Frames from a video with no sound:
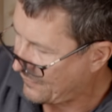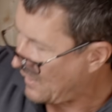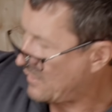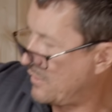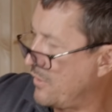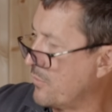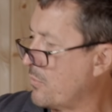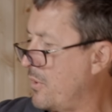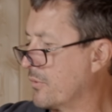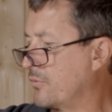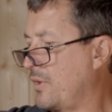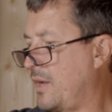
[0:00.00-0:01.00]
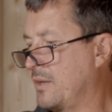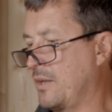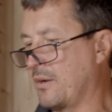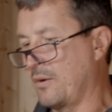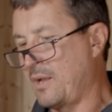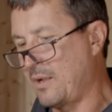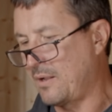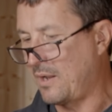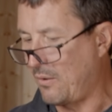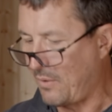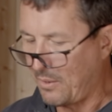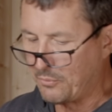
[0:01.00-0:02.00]
I got it on the wrong side here,
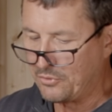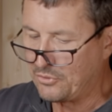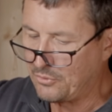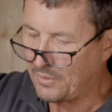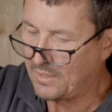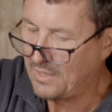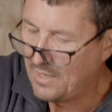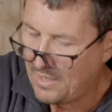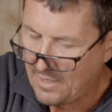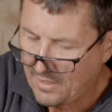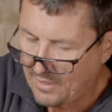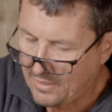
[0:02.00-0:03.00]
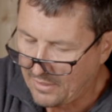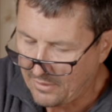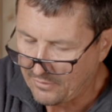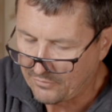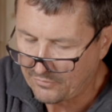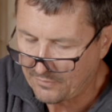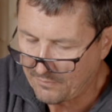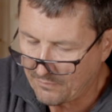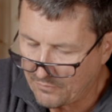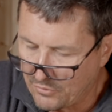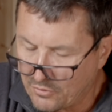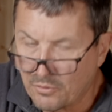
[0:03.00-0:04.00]
how I would do it is
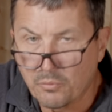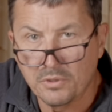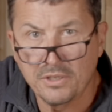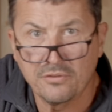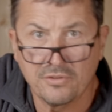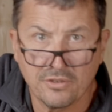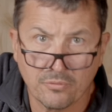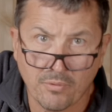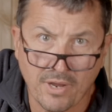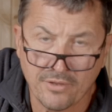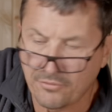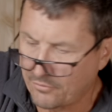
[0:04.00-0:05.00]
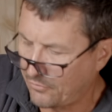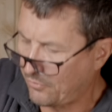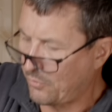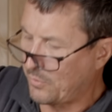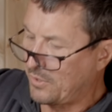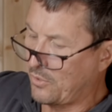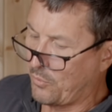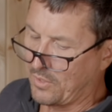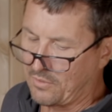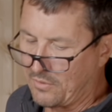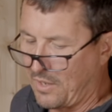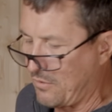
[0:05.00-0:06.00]
you can release these risers really
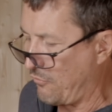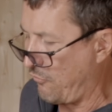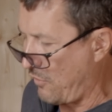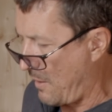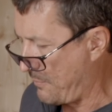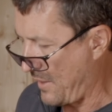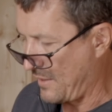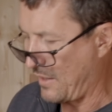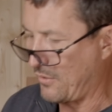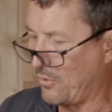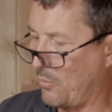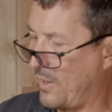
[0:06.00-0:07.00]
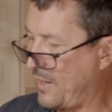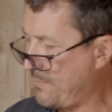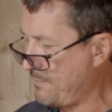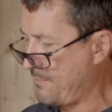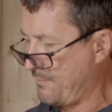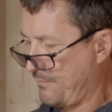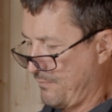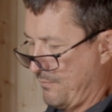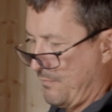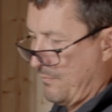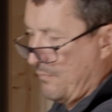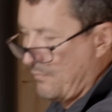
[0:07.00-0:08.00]
quick and kind of flop that out of the way.
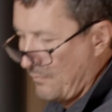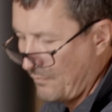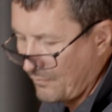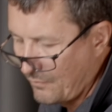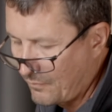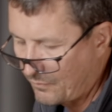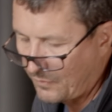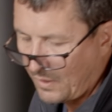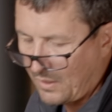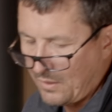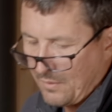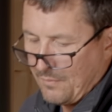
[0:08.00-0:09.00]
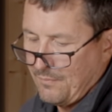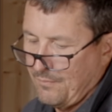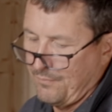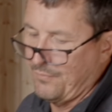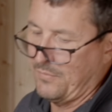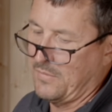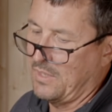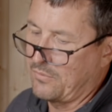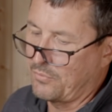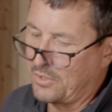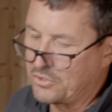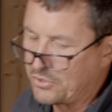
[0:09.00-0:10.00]

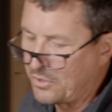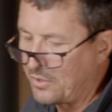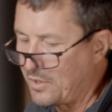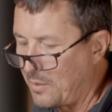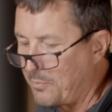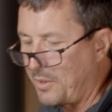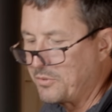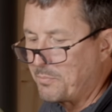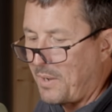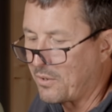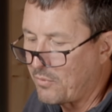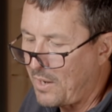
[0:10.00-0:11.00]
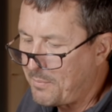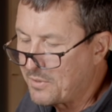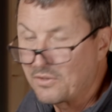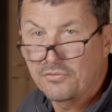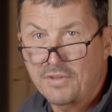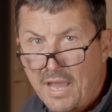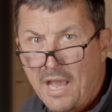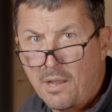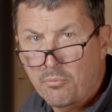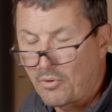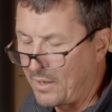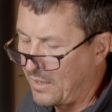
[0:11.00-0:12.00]
That's what I should have done. But you, by grabbing this
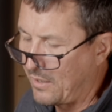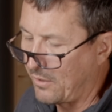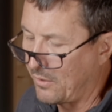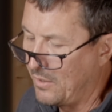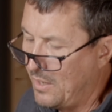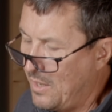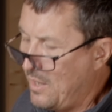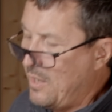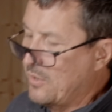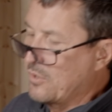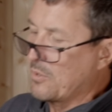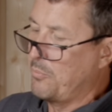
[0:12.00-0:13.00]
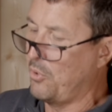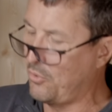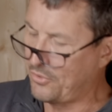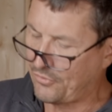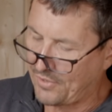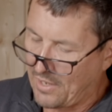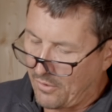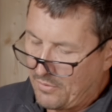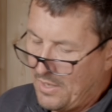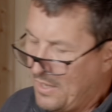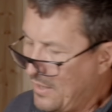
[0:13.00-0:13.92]
tab right here, you can pull this out.